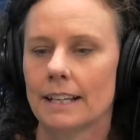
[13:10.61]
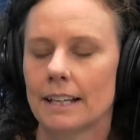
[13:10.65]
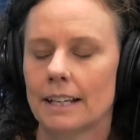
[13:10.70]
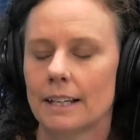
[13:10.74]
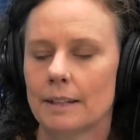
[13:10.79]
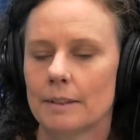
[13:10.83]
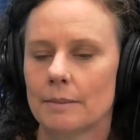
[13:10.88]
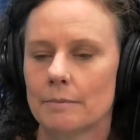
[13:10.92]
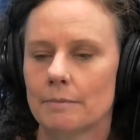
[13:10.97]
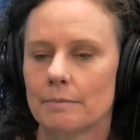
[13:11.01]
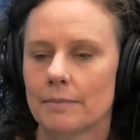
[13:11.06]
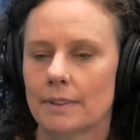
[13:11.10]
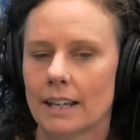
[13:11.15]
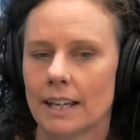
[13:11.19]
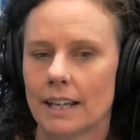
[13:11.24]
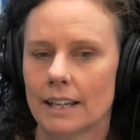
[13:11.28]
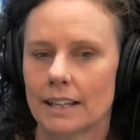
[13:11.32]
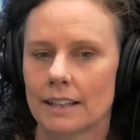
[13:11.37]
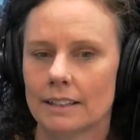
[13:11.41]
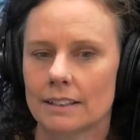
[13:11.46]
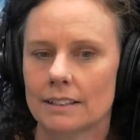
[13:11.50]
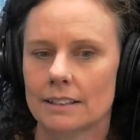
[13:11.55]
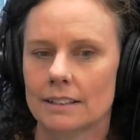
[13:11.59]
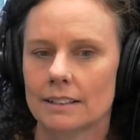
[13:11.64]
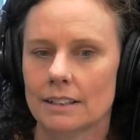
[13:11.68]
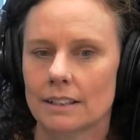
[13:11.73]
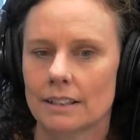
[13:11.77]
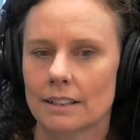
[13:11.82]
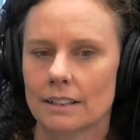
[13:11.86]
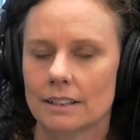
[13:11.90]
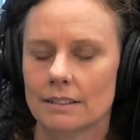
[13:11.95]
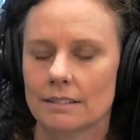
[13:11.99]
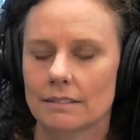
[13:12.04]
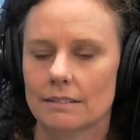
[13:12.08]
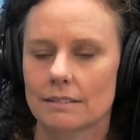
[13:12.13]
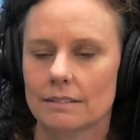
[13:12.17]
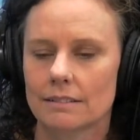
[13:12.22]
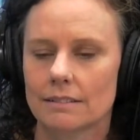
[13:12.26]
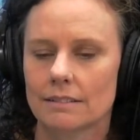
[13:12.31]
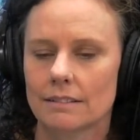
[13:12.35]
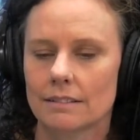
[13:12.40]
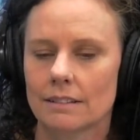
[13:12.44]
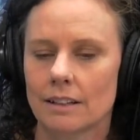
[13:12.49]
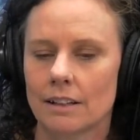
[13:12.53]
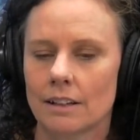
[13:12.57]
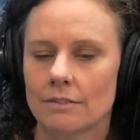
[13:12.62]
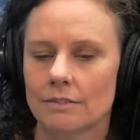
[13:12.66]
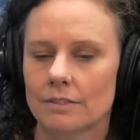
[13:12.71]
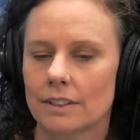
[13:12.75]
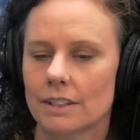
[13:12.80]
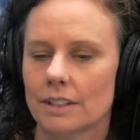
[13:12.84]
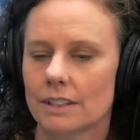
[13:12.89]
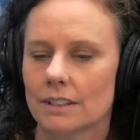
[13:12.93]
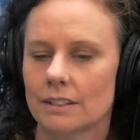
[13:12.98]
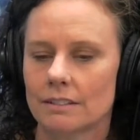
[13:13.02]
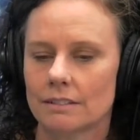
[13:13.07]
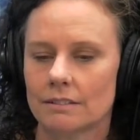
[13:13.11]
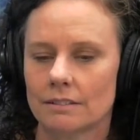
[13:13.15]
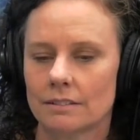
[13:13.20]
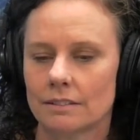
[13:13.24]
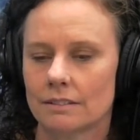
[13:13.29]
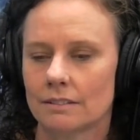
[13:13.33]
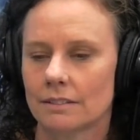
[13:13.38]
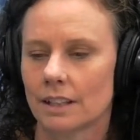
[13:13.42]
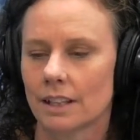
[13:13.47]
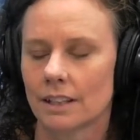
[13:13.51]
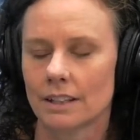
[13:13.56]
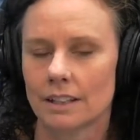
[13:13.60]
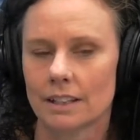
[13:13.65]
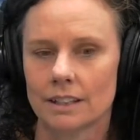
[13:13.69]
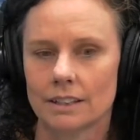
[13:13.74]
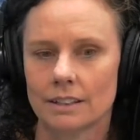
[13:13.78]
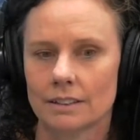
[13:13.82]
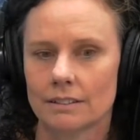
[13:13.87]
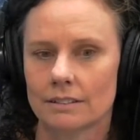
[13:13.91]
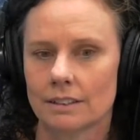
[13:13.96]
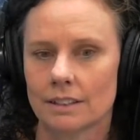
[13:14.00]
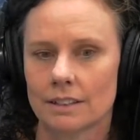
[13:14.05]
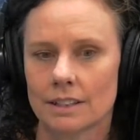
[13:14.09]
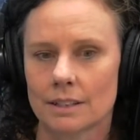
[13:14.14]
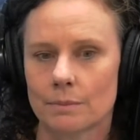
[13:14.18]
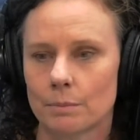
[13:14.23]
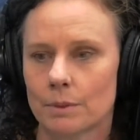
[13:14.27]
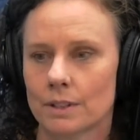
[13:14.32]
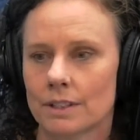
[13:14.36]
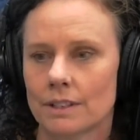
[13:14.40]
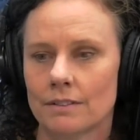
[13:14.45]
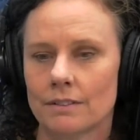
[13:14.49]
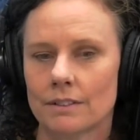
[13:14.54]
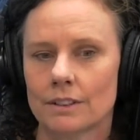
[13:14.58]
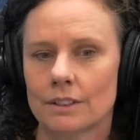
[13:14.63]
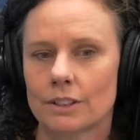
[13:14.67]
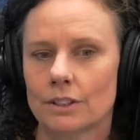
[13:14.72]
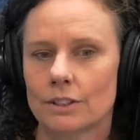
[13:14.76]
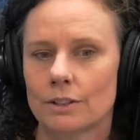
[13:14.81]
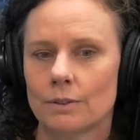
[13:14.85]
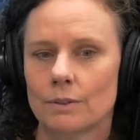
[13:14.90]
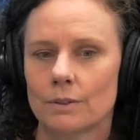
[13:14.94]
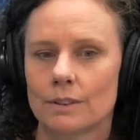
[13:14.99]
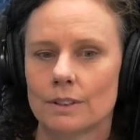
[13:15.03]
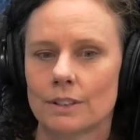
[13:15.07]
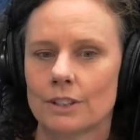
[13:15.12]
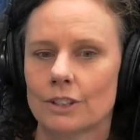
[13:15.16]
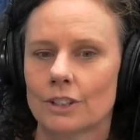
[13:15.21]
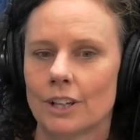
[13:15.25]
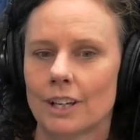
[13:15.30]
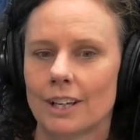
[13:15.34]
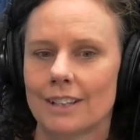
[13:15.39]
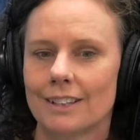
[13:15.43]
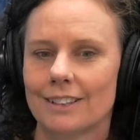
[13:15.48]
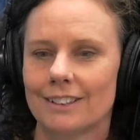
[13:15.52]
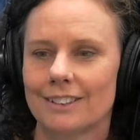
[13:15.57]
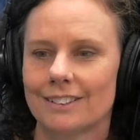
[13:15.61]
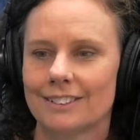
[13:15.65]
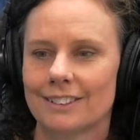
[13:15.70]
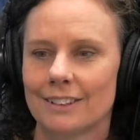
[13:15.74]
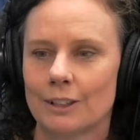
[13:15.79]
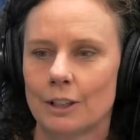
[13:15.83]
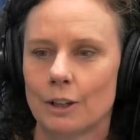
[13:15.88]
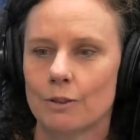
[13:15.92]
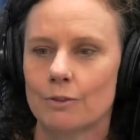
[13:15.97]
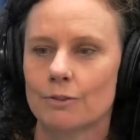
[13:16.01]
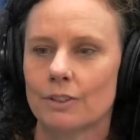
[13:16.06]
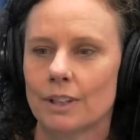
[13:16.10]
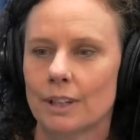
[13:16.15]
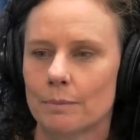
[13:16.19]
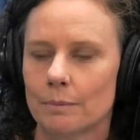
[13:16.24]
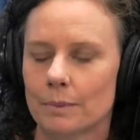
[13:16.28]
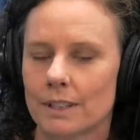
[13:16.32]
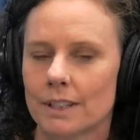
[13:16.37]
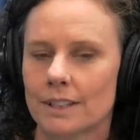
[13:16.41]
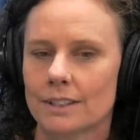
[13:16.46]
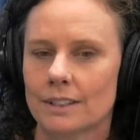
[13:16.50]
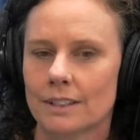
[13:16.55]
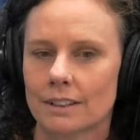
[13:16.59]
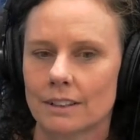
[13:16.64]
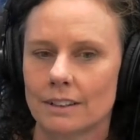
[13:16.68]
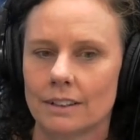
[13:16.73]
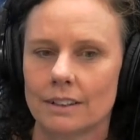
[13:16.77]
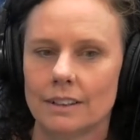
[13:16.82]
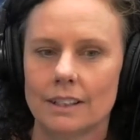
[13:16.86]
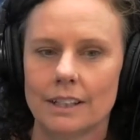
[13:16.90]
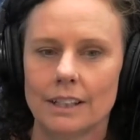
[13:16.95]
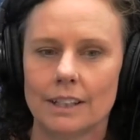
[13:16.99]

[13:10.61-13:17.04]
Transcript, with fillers: Um, and uh, often nothing is specific to do with the child. You know, families are,